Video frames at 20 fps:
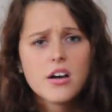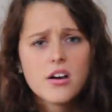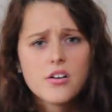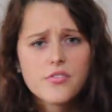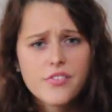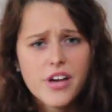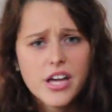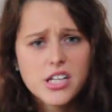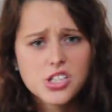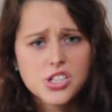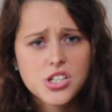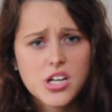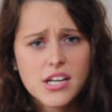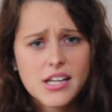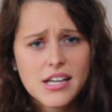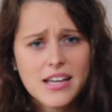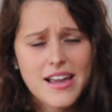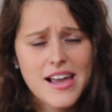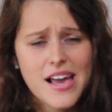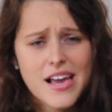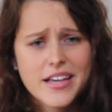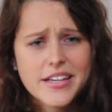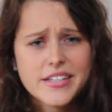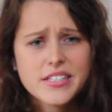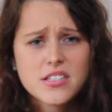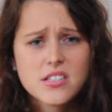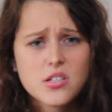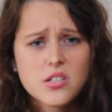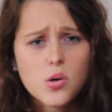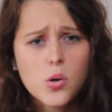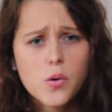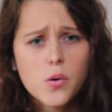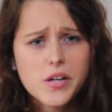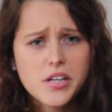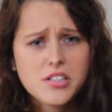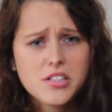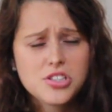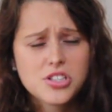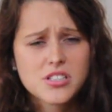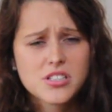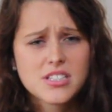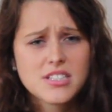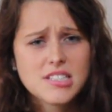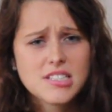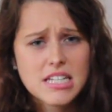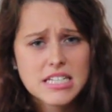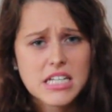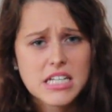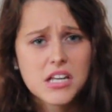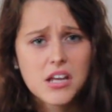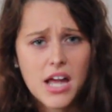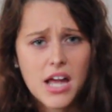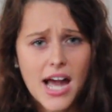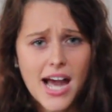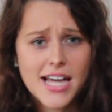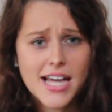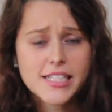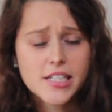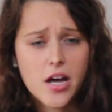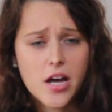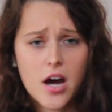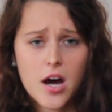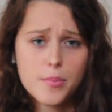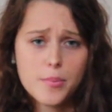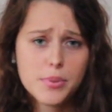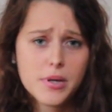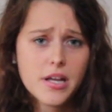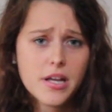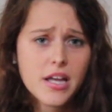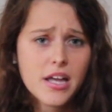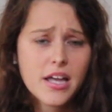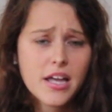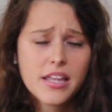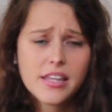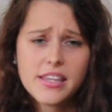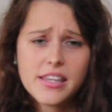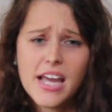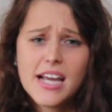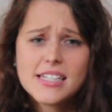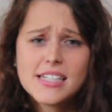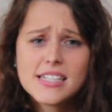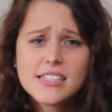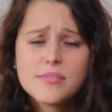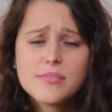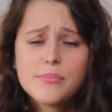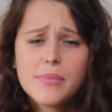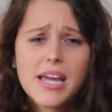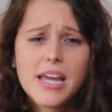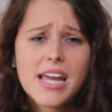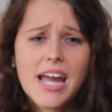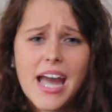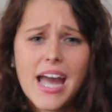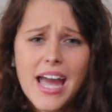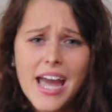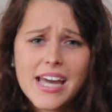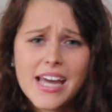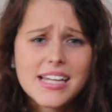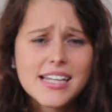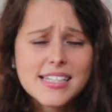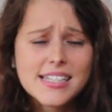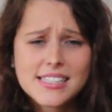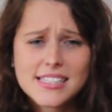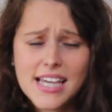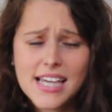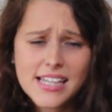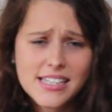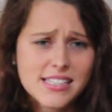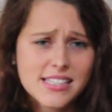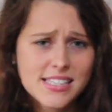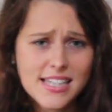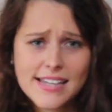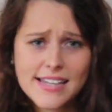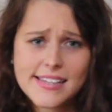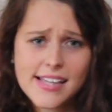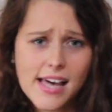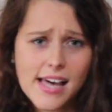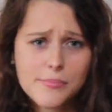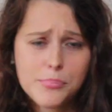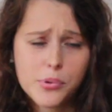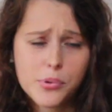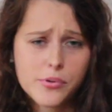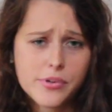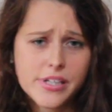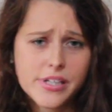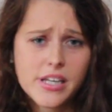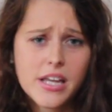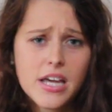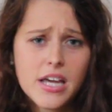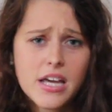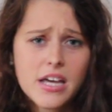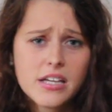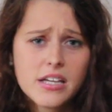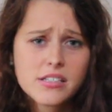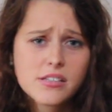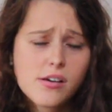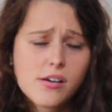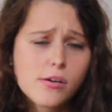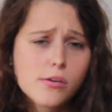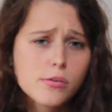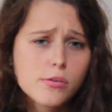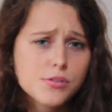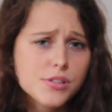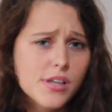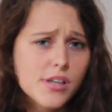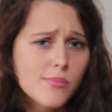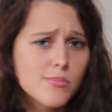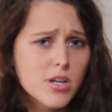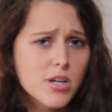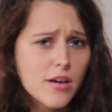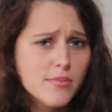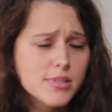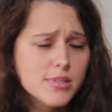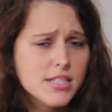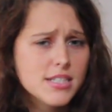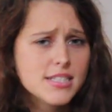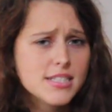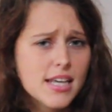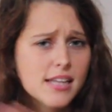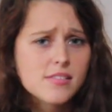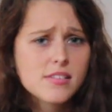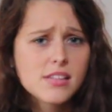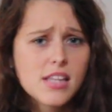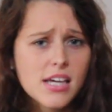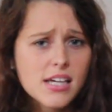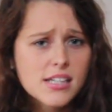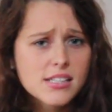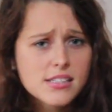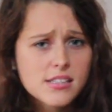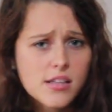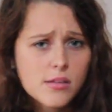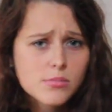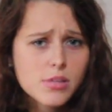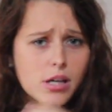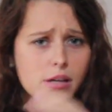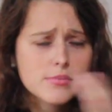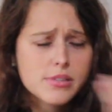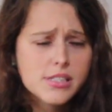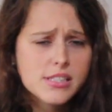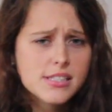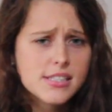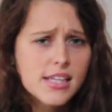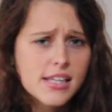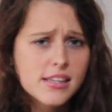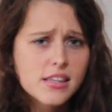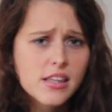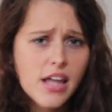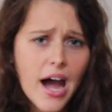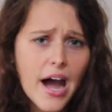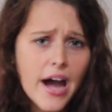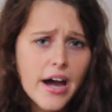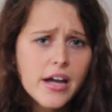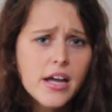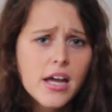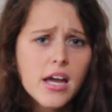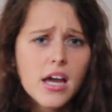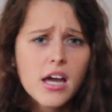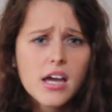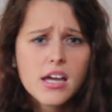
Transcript: Eventually, his stories just didn't add up. They didn't make any sense at that point. So sometimes he said this, sometimes he said that.